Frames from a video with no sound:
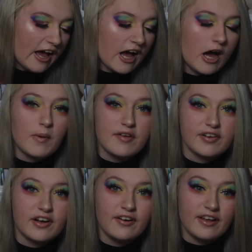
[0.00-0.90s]

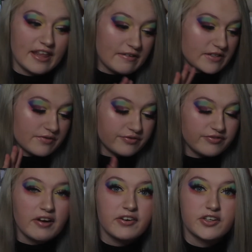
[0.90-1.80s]
However, there is a
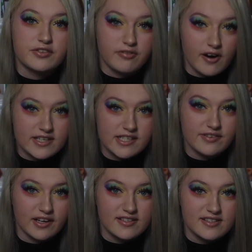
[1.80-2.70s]
very good variety of
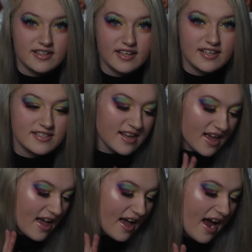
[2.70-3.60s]
colours in this,
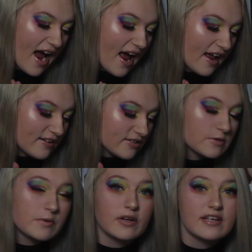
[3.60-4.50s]
and
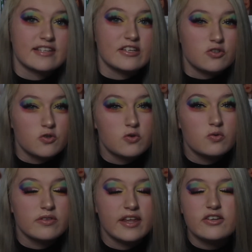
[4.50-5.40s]
to be honest, they
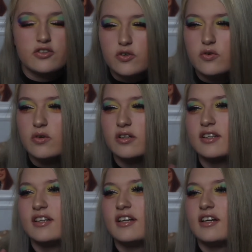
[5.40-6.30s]
do,
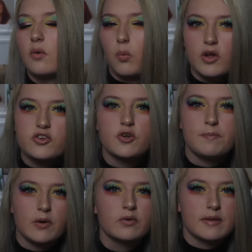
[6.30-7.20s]
once you
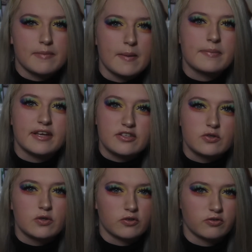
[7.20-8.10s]
build them up, they
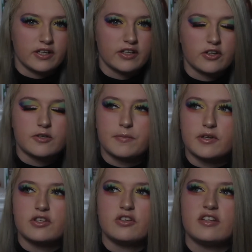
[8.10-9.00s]
do look really good,
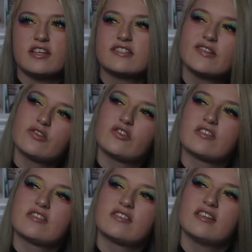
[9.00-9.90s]
but it's not
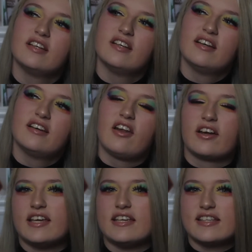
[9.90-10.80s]
just,
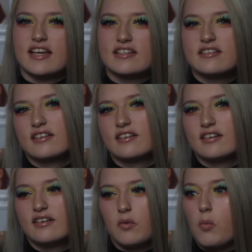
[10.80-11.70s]
like he said,
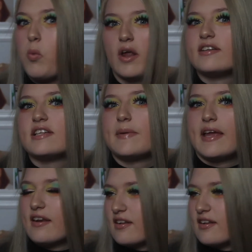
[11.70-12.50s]
one dip in